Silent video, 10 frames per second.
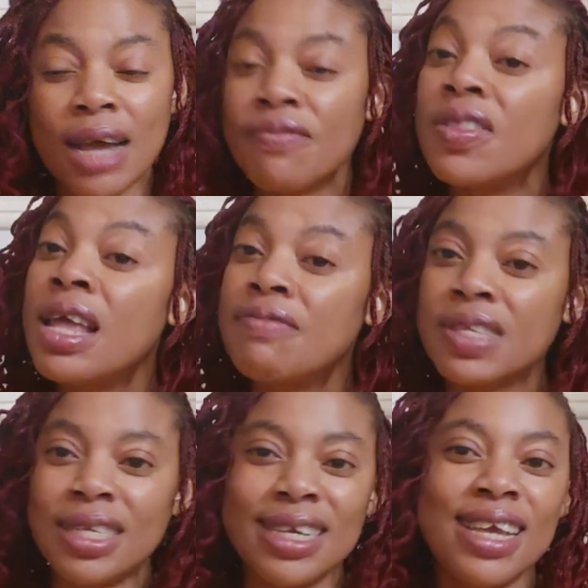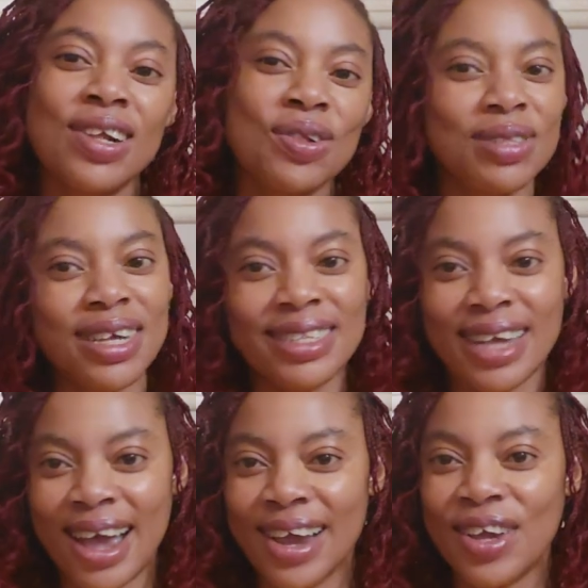I've never taken
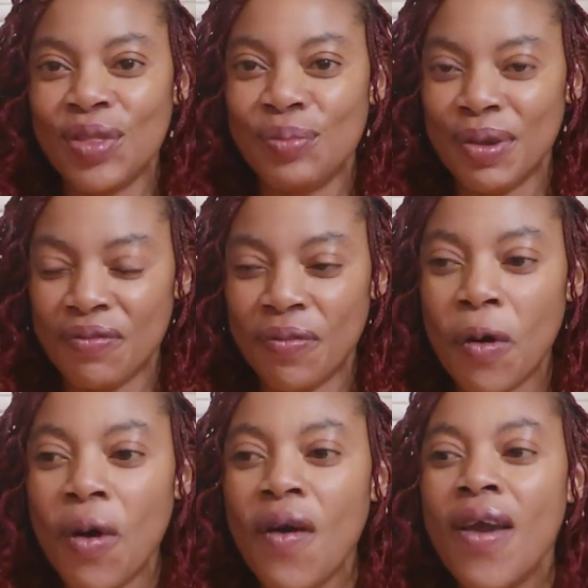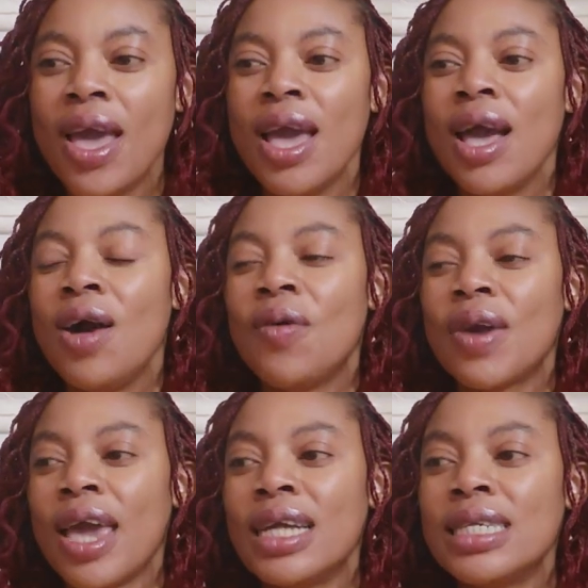glutathione before,
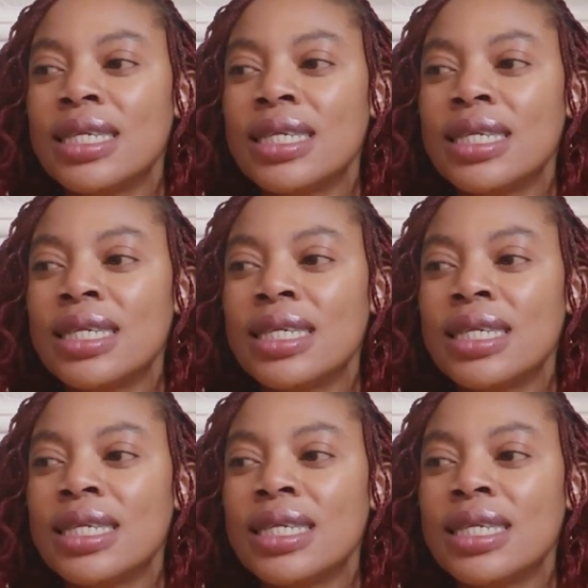okay?